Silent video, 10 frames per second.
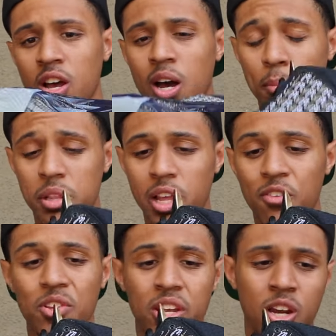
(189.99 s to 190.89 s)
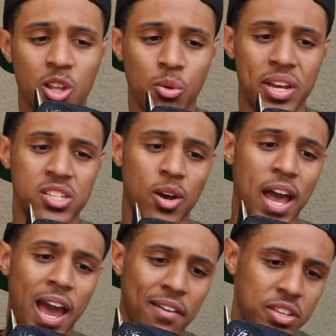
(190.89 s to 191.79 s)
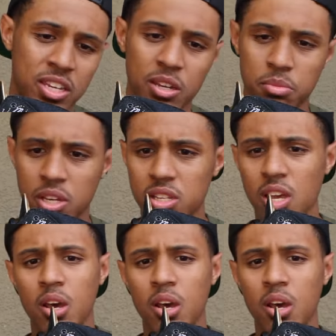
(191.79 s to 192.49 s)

I'm in love with the colorway, so I have to keep these.